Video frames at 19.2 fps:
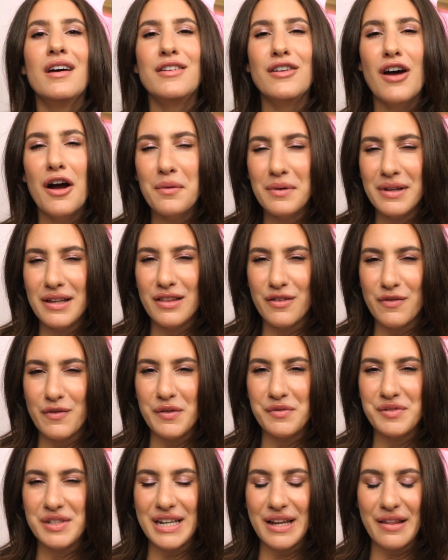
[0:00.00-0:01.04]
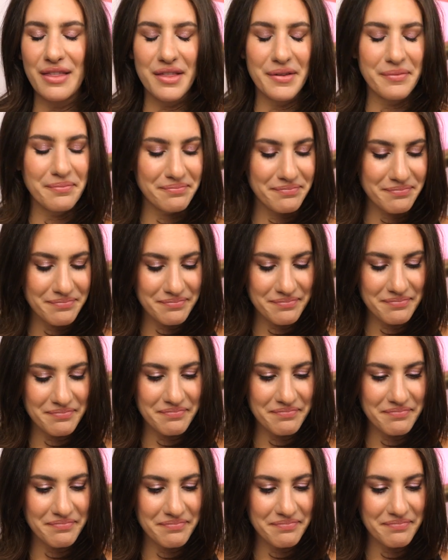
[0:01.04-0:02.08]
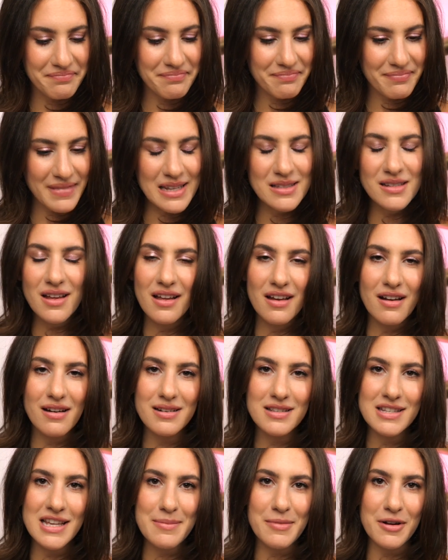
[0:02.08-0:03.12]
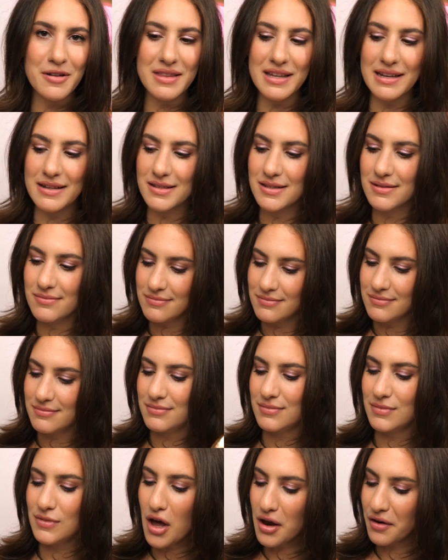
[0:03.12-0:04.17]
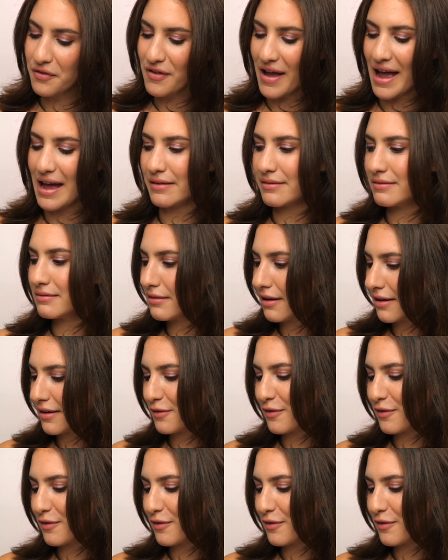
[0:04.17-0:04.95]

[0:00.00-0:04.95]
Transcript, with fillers: not really the fifteenth. That's all I gotta say about these. Not a fan, not a